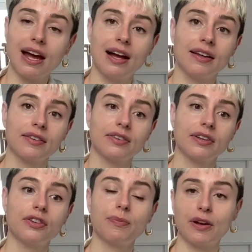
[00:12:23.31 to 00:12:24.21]
as
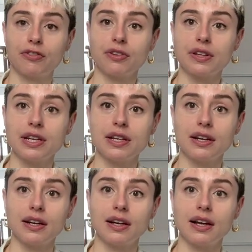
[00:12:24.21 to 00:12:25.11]

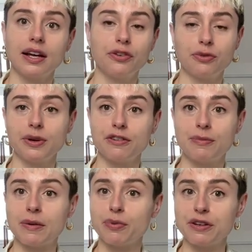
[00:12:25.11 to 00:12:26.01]
especially A History of
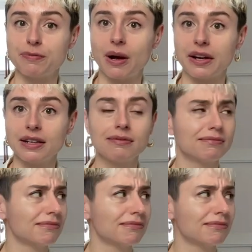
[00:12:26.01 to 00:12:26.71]
My Brief Body.